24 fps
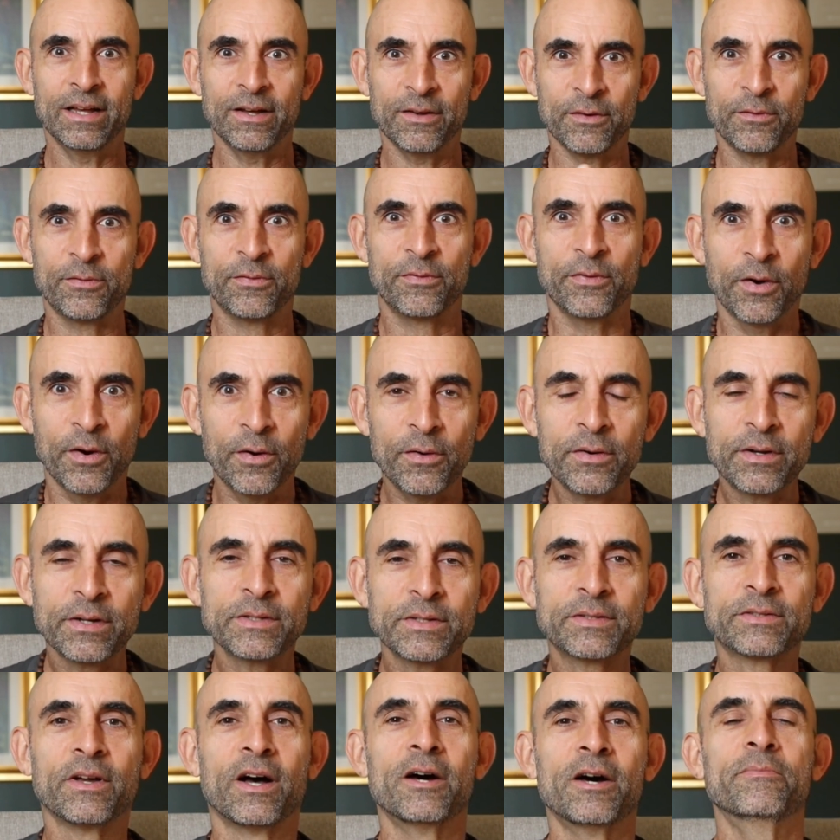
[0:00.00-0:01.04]

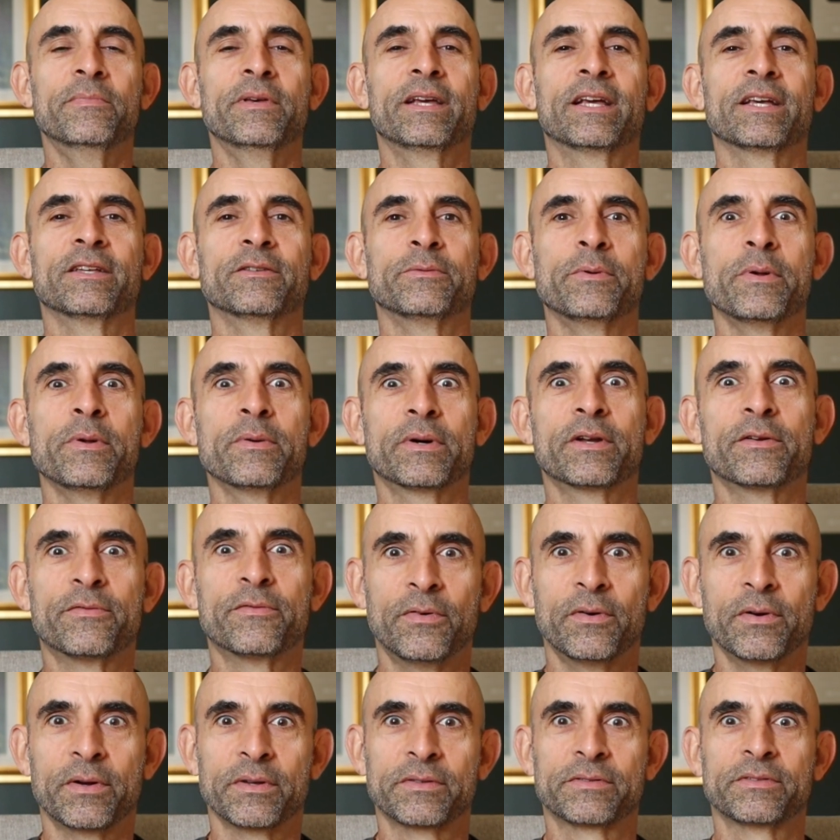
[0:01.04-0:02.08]
focus on because we want to
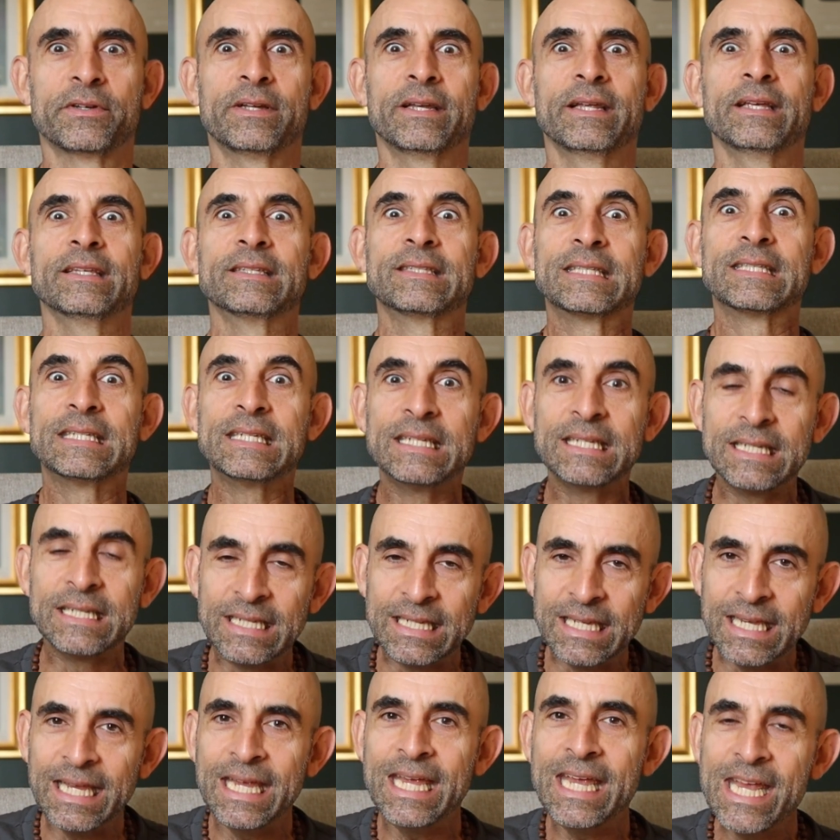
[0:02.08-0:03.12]
focus on his
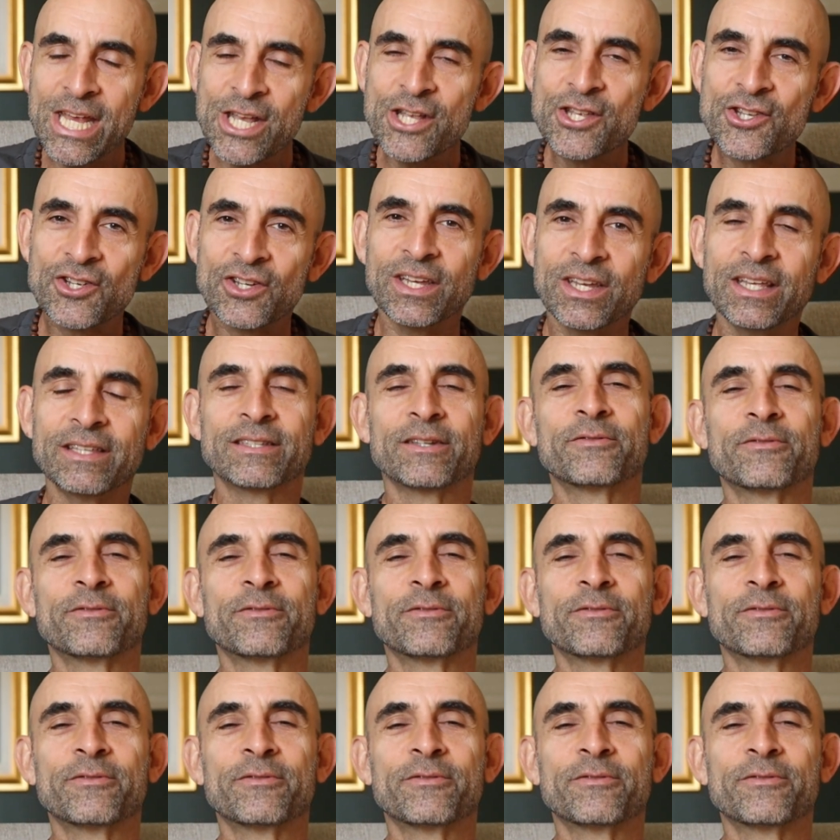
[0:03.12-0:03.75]
teachings.